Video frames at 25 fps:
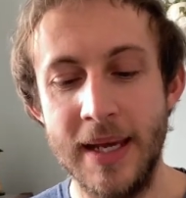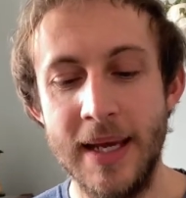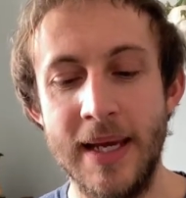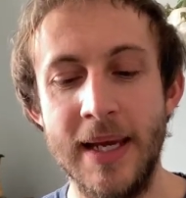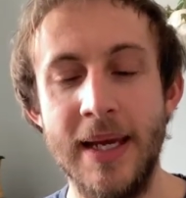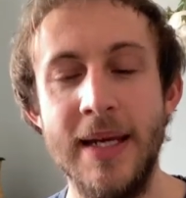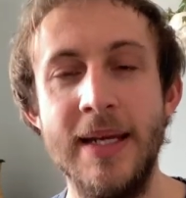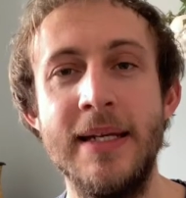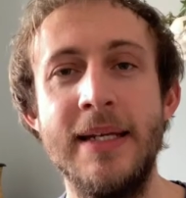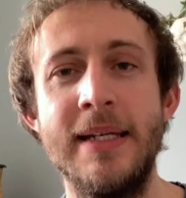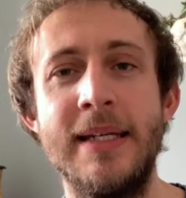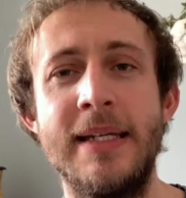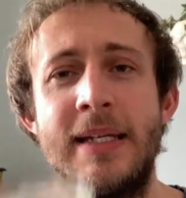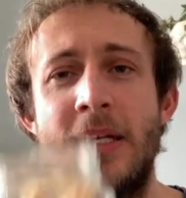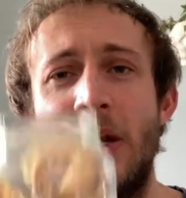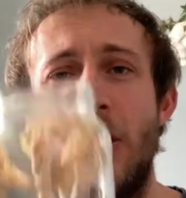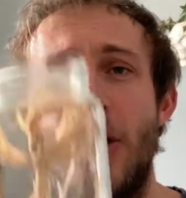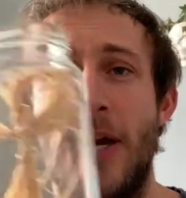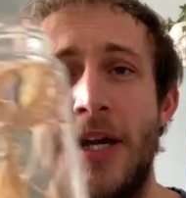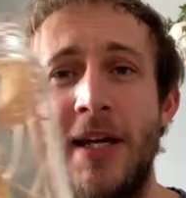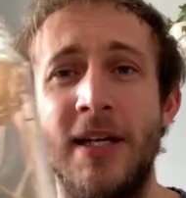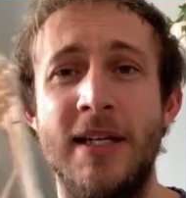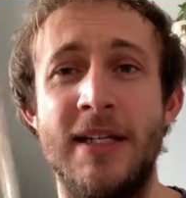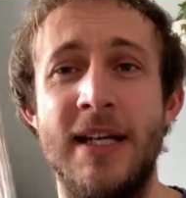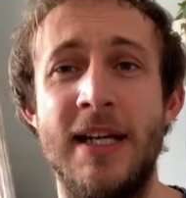
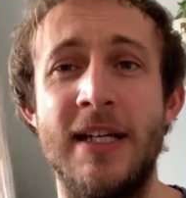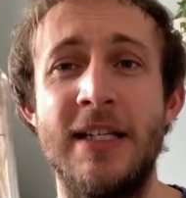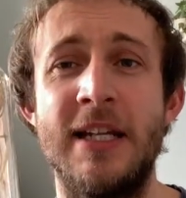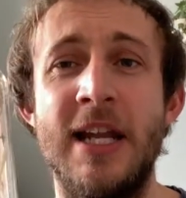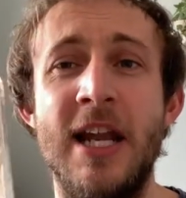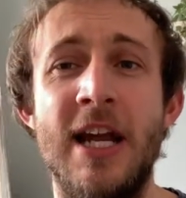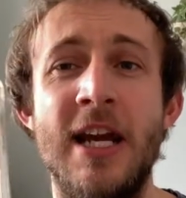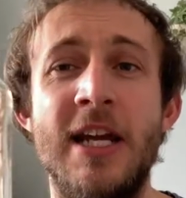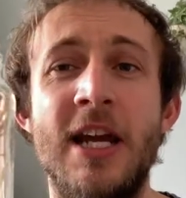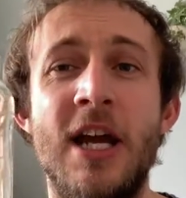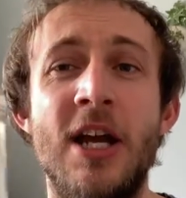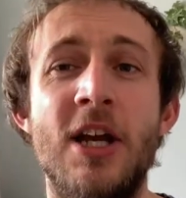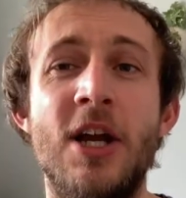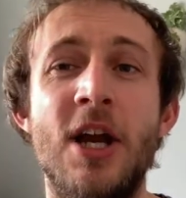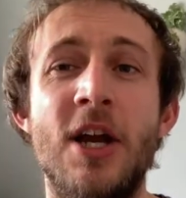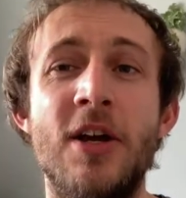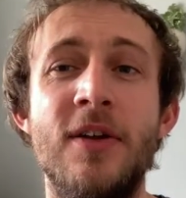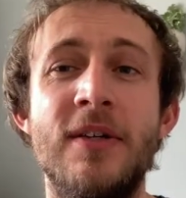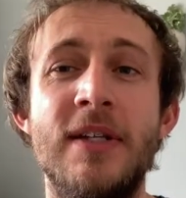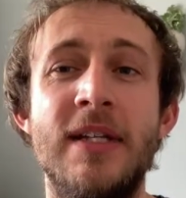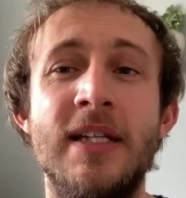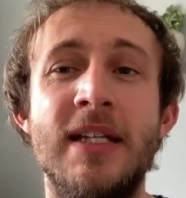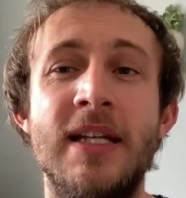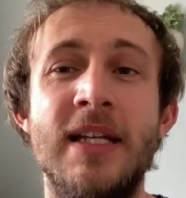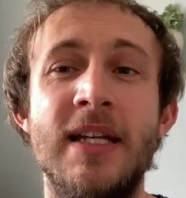inside. There's like a
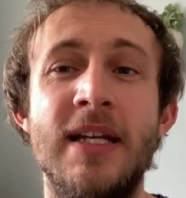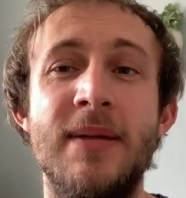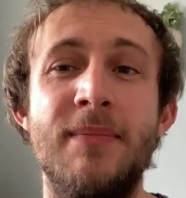ghostly